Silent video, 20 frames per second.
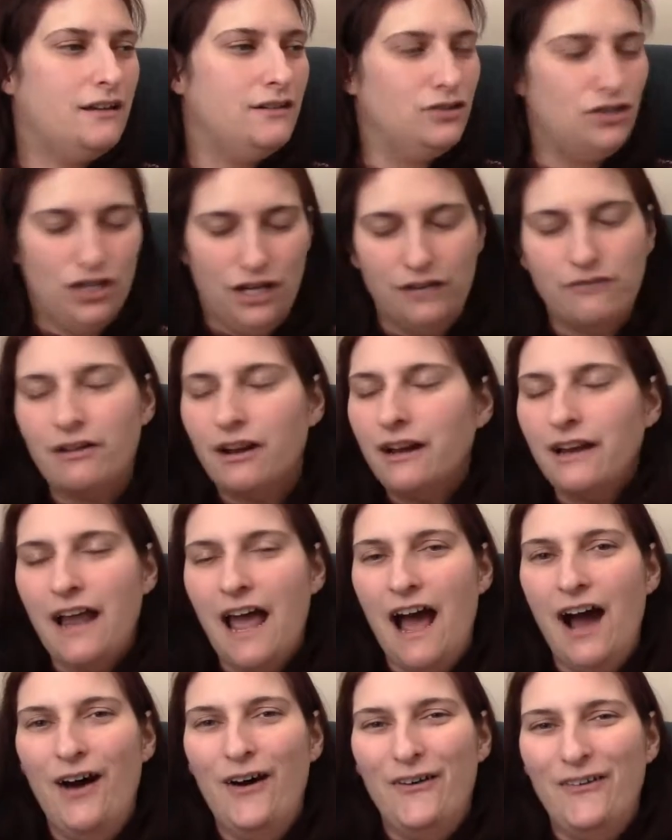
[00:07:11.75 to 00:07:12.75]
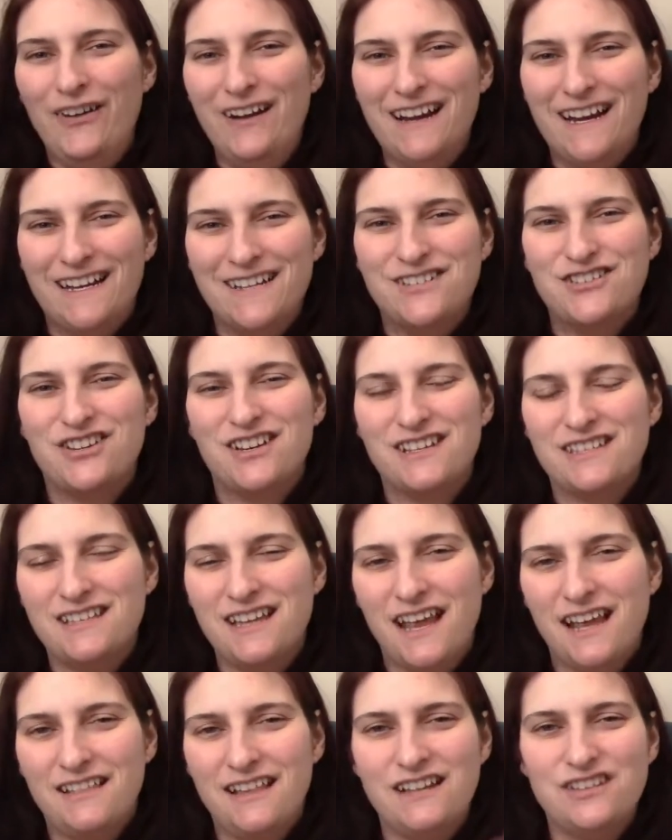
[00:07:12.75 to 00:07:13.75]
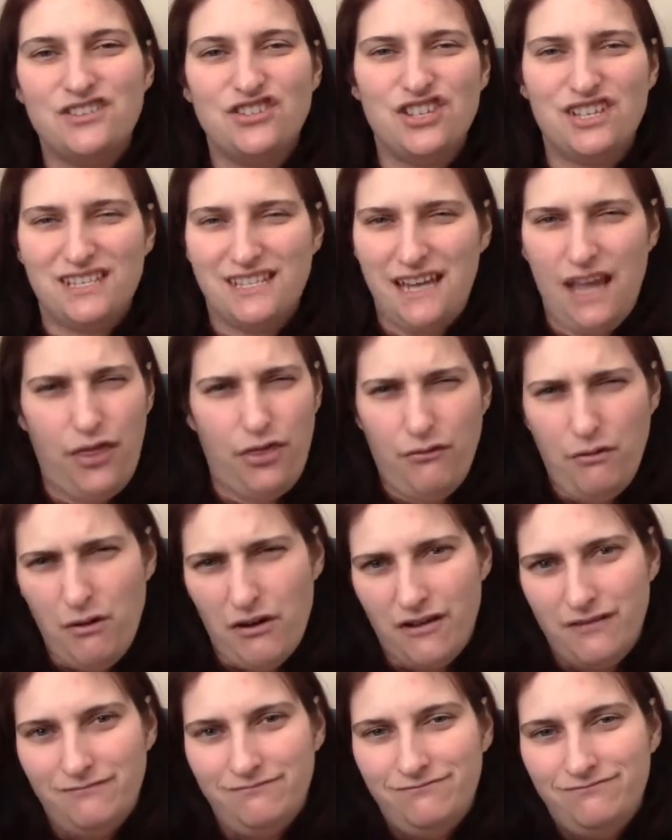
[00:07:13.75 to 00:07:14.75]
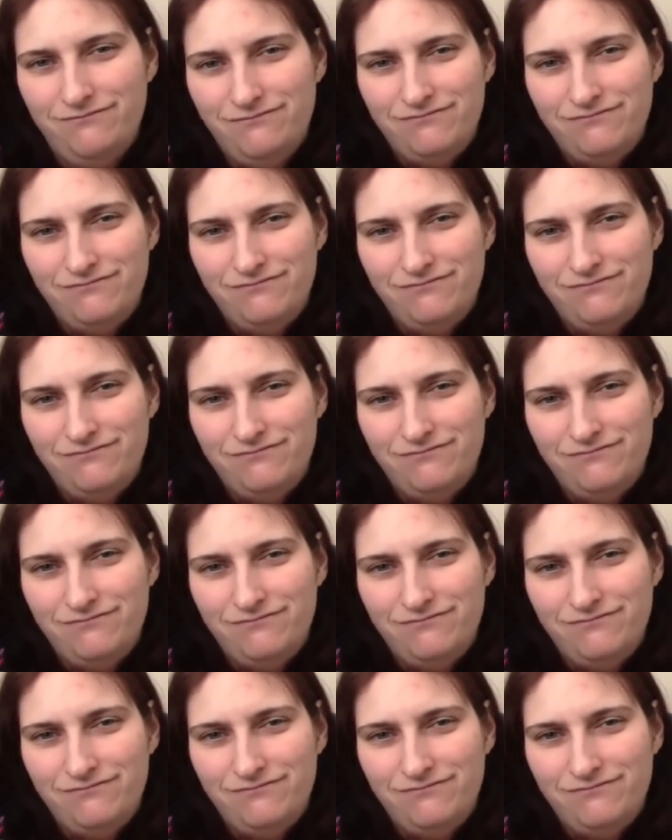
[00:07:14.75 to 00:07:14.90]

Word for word: a shit right now is just like, let's just get through it.